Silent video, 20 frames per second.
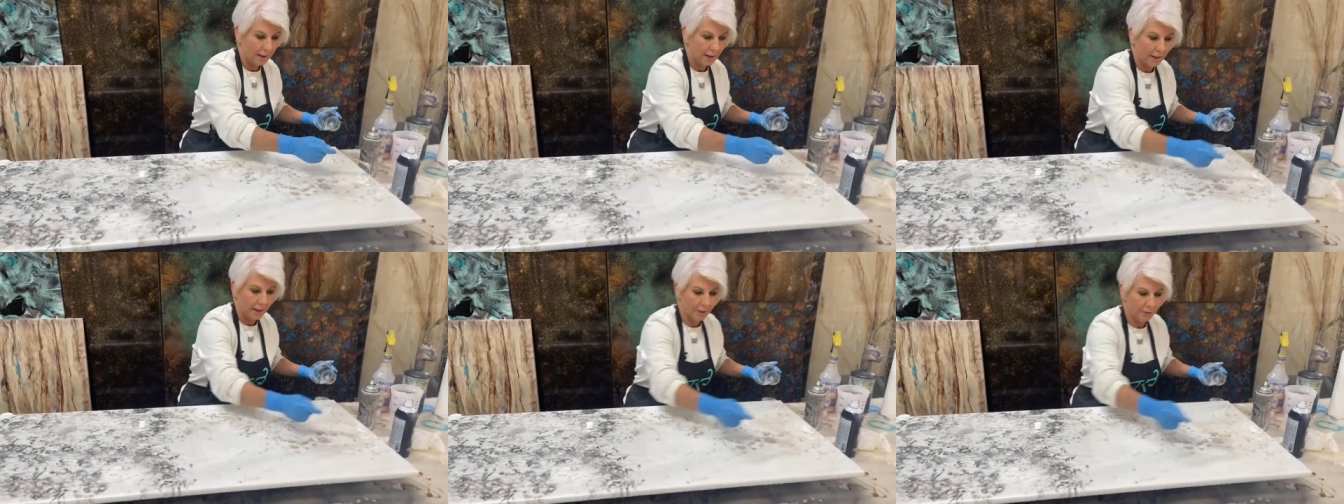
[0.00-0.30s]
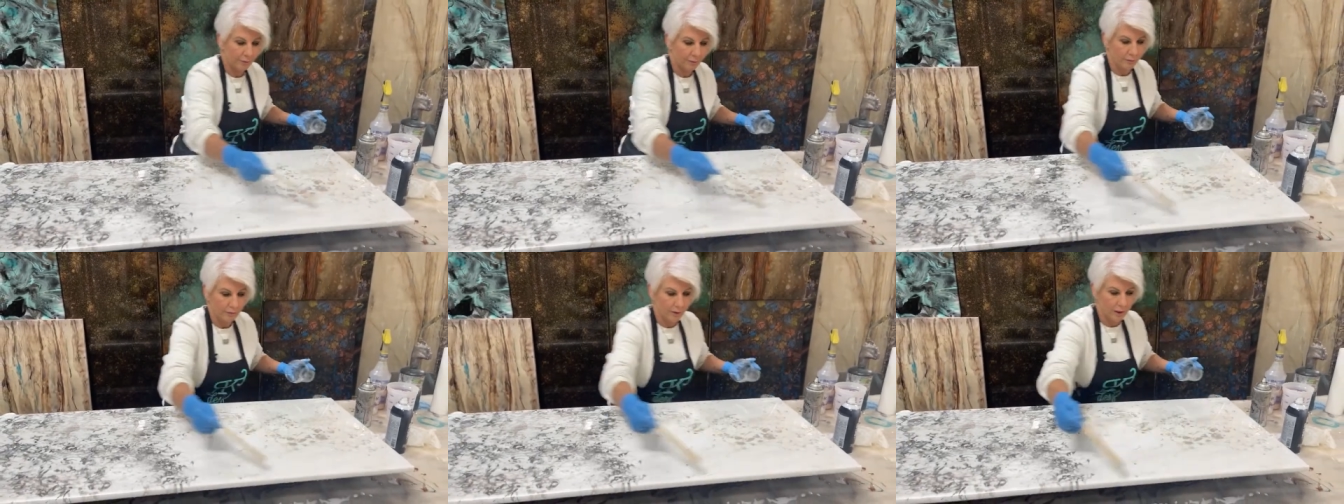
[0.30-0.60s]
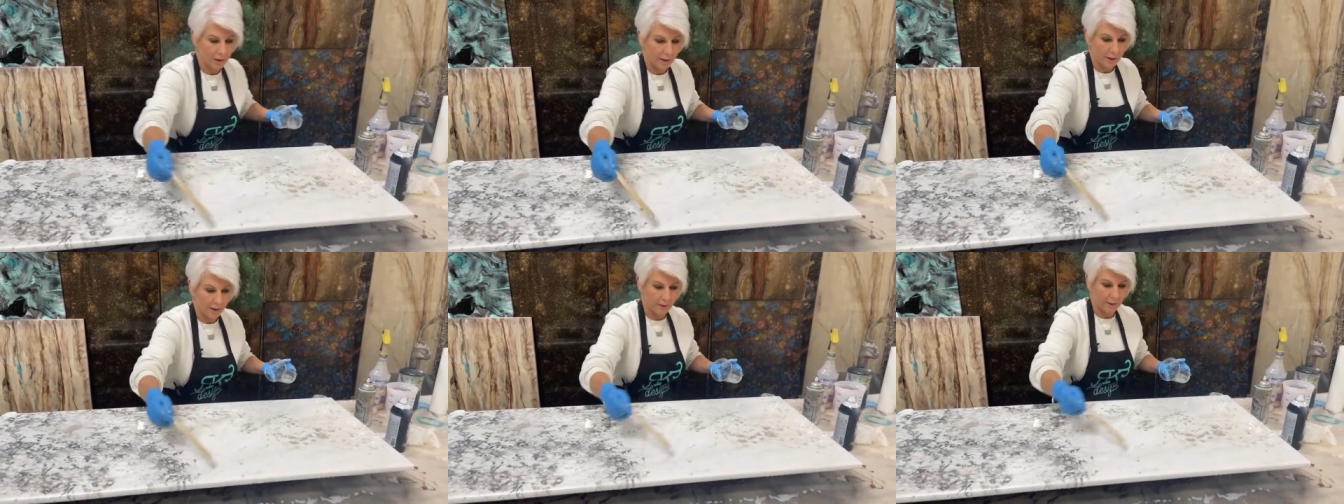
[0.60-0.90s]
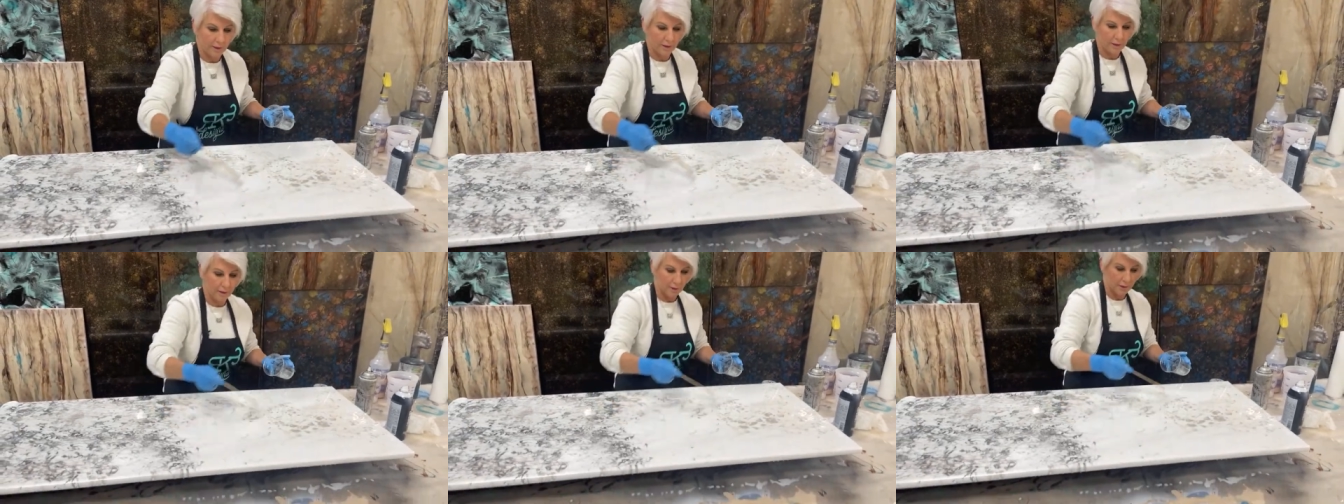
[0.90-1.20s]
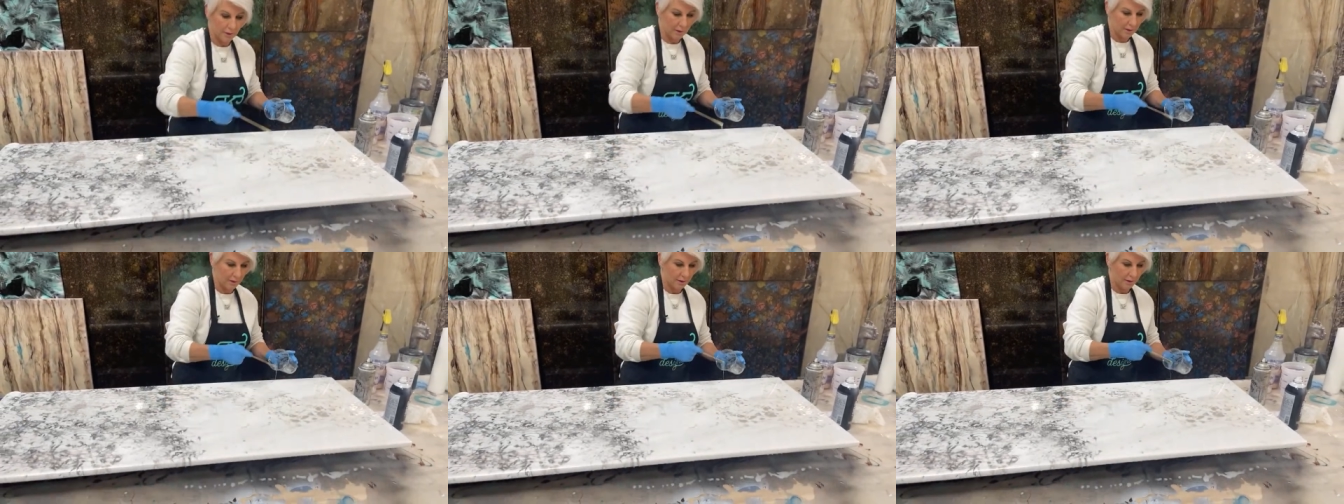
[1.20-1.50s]
and run
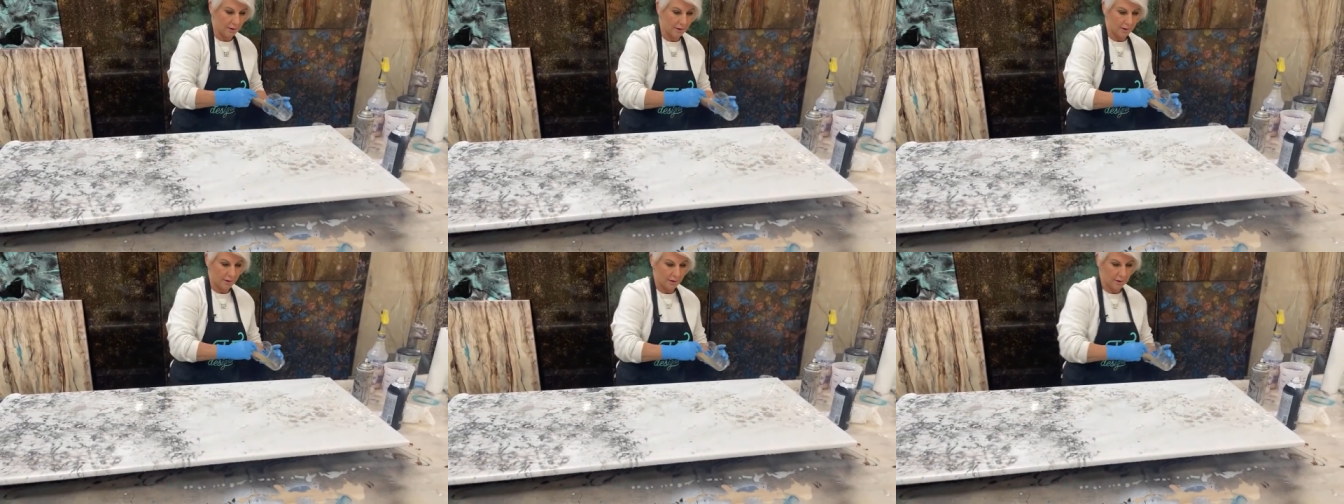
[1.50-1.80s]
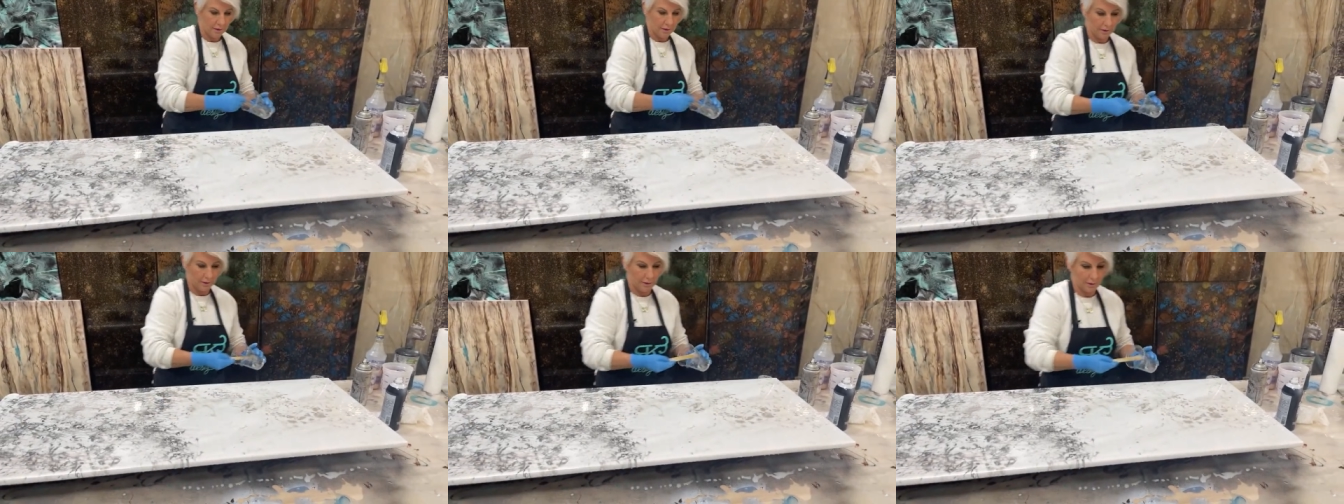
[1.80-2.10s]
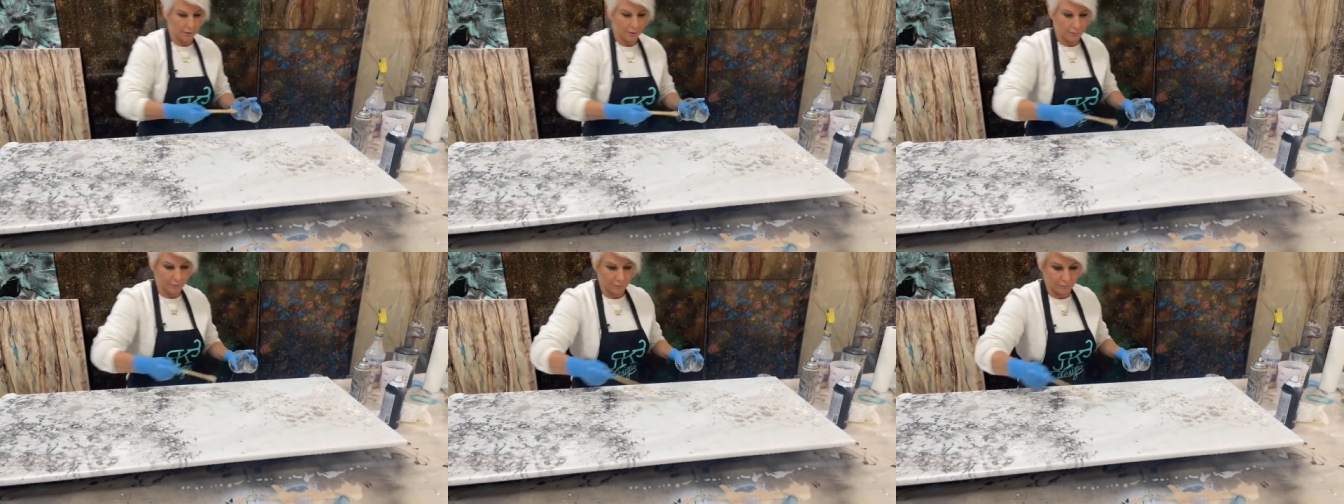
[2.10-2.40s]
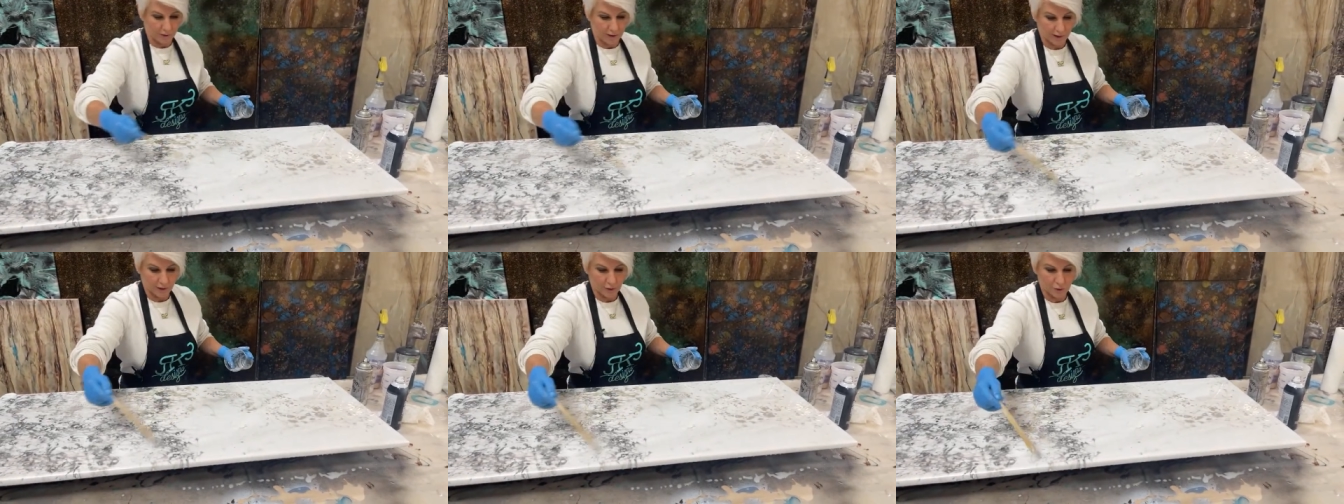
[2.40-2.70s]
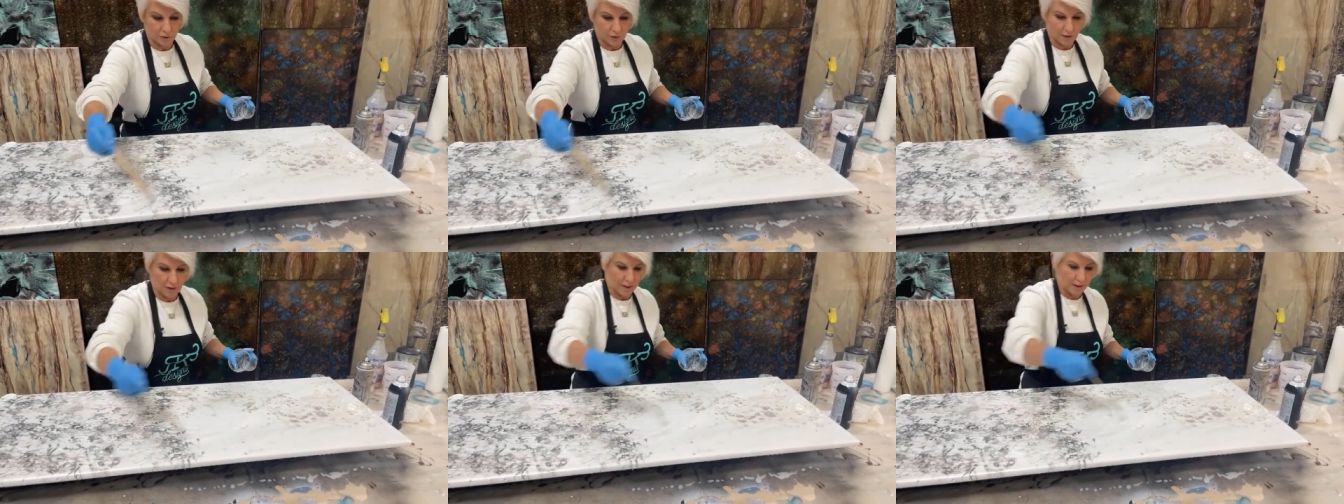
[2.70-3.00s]
little
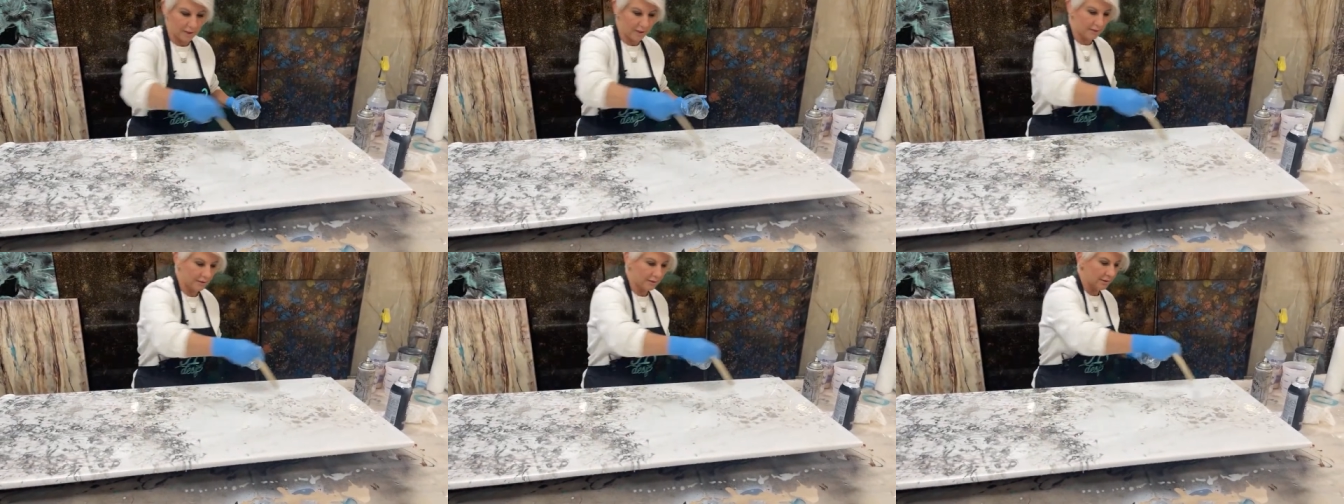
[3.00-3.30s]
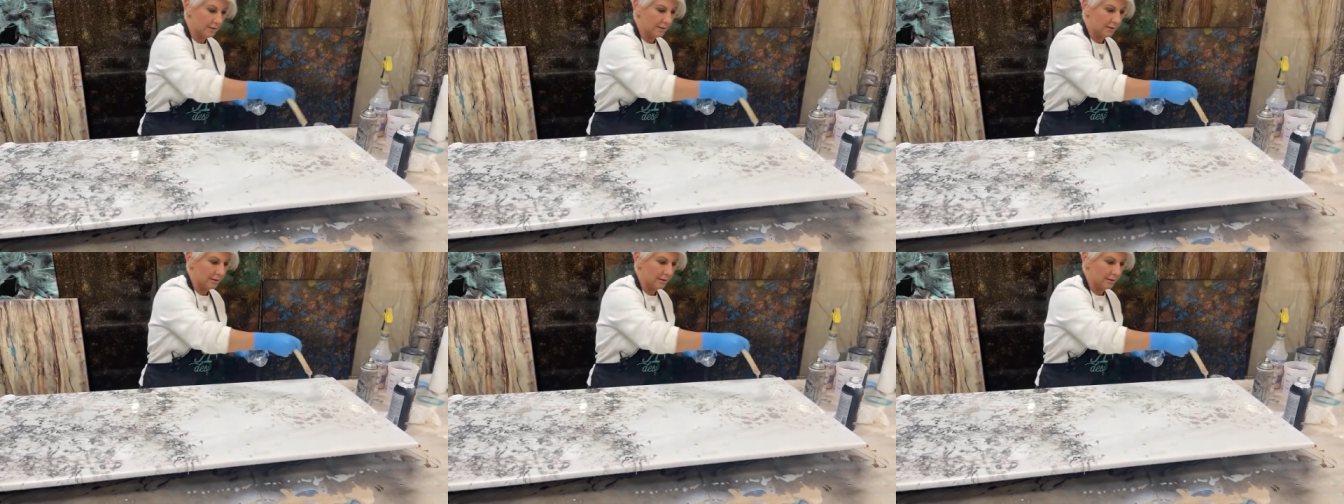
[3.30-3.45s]
fracture lines